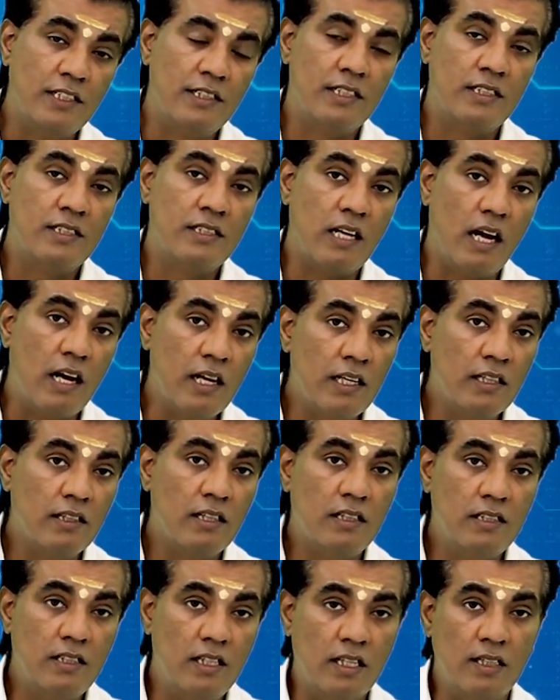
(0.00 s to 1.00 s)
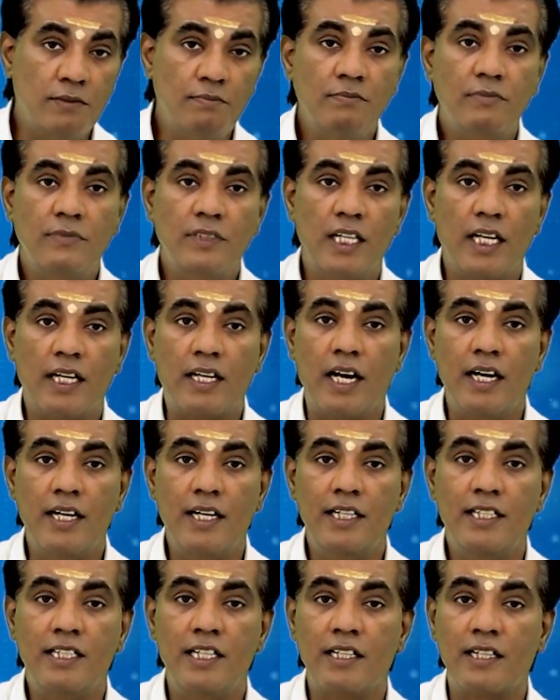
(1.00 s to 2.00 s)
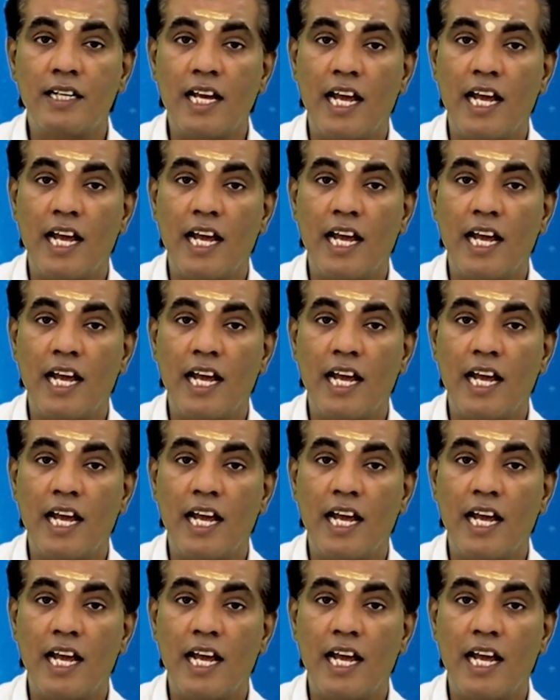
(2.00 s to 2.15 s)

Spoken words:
this is another term, a condition